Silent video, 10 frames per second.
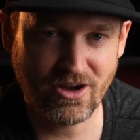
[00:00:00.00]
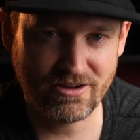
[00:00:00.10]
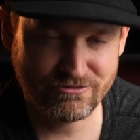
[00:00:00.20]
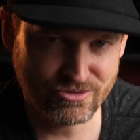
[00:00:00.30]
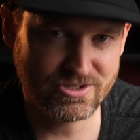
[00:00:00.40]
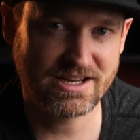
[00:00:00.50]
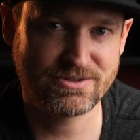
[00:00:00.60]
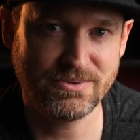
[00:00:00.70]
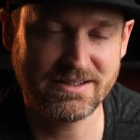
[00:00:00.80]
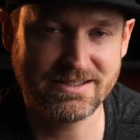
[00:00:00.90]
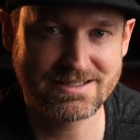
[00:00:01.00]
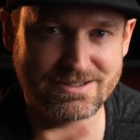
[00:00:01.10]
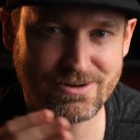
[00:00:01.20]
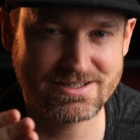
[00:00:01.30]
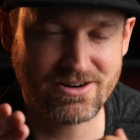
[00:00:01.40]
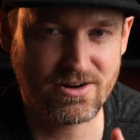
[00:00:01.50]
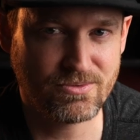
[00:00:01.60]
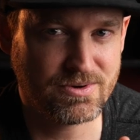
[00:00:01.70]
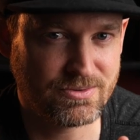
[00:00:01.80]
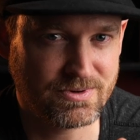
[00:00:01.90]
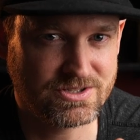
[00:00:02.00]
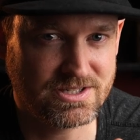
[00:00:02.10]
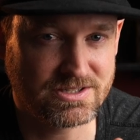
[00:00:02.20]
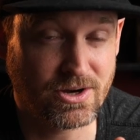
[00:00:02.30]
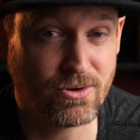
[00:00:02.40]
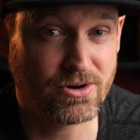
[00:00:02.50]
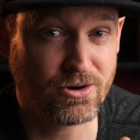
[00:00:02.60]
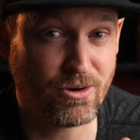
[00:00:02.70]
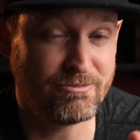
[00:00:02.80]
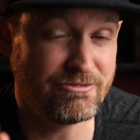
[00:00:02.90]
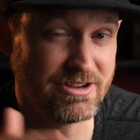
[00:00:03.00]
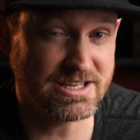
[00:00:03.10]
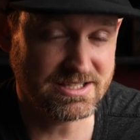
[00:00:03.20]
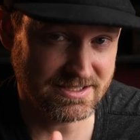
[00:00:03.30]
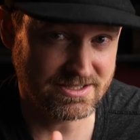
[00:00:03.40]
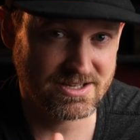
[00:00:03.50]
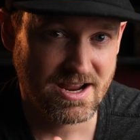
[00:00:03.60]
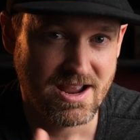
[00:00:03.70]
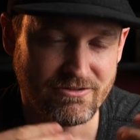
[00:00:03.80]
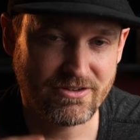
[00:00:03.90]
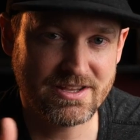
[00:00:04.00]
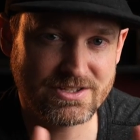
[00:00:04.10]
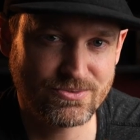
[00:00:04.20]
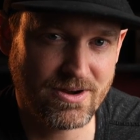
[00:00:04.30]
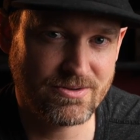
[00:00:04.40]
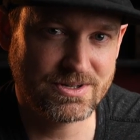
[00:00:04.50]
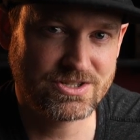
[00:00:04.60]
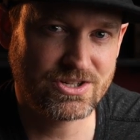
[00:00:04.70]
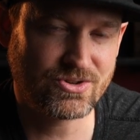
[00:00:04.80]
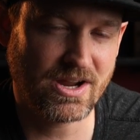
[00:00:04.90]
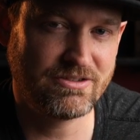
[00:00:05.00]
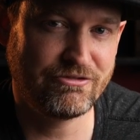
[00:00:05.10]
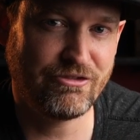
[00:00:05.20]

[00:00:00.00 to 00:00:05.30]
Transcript: on Fuji X Weekly, so I started with Ritchie's Kodachrome Vintage. For this one, Richie tried to